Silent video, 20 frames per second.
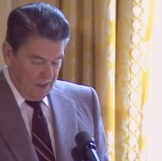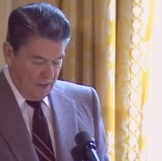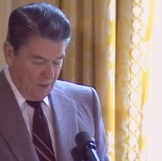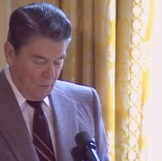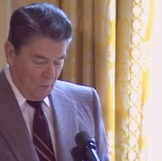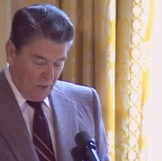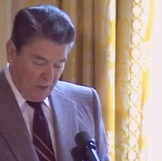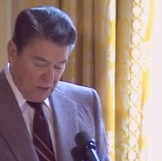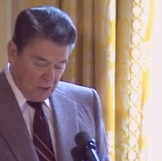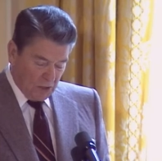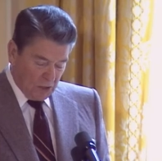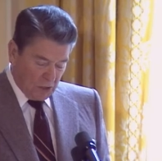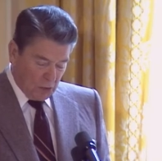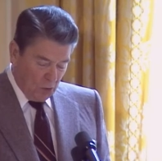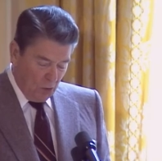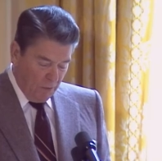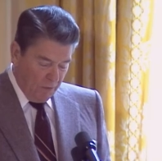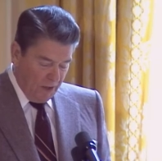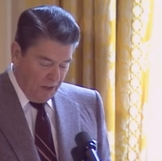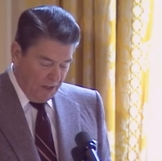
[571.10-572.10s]
What is a
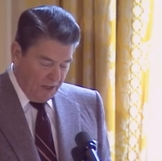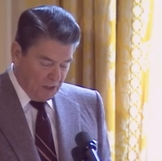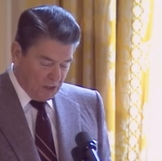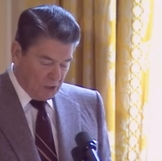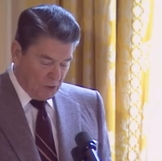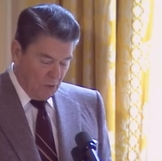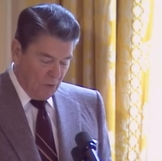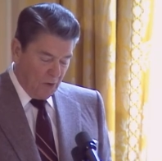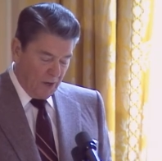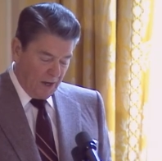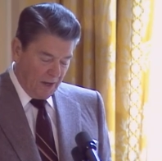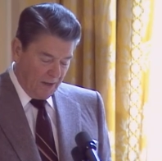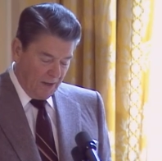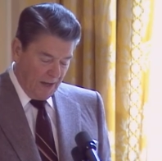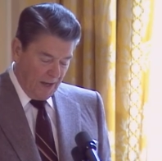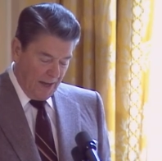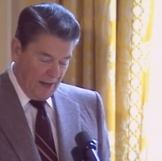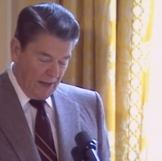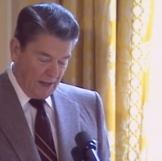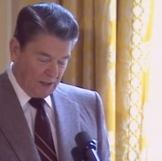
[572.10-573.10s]
Soviet historian,
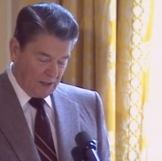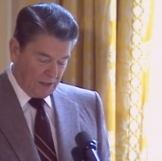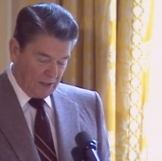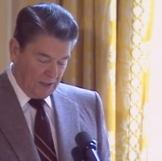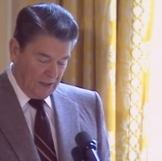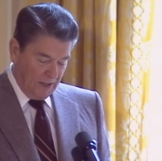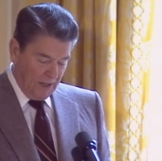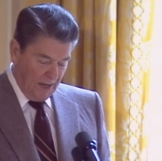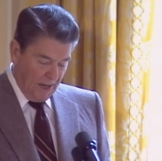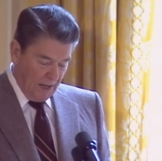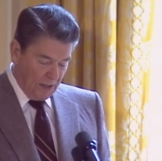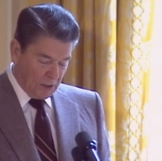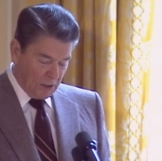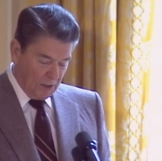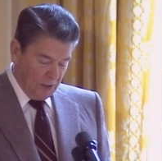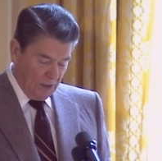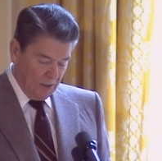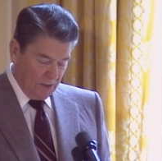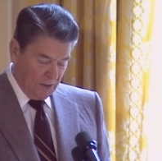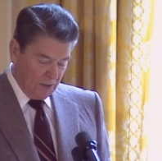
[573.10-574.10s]
they ask? And the
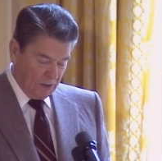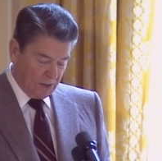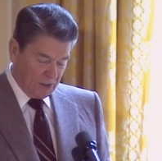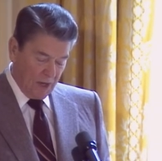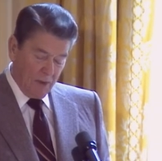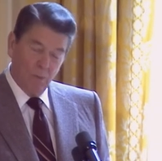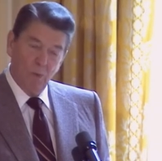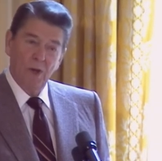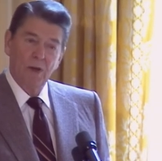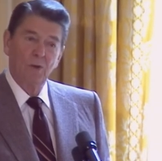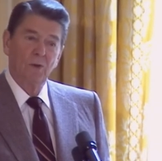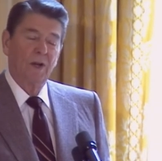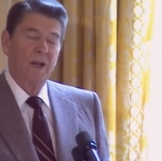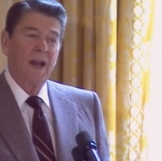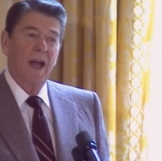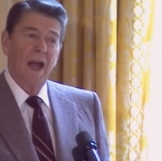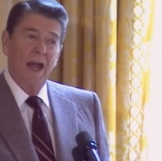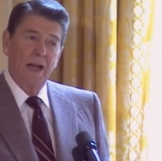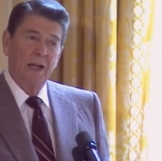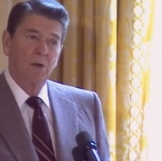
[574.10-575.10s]
answer, someone who can
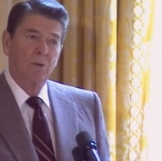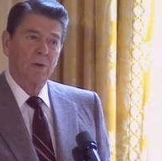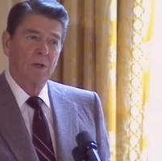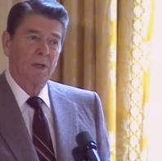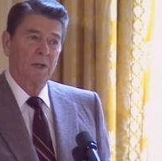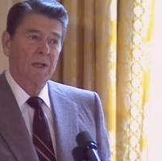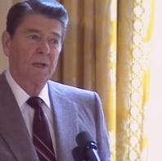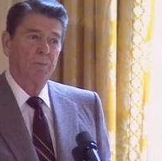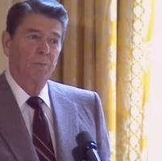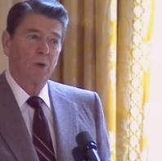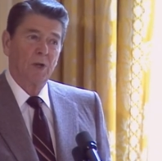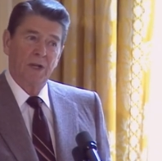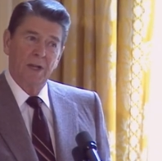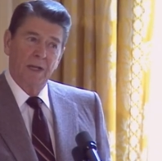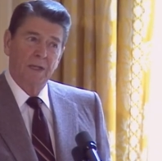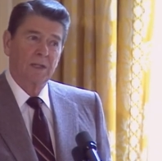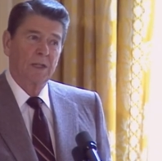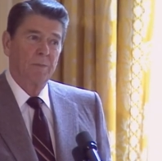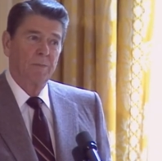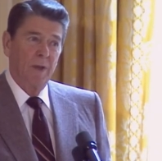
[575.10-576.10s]
accurately
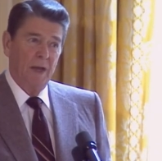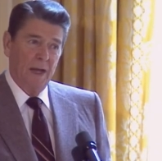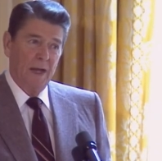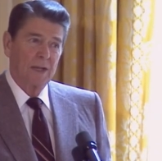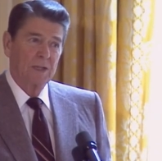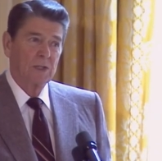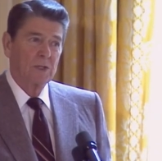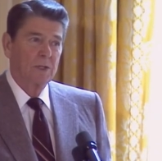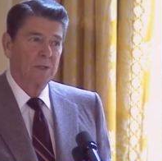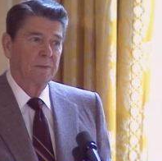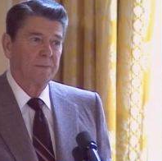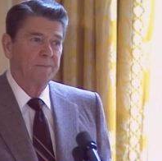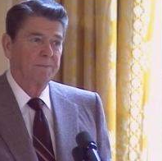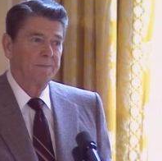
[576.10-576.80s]
predict the past.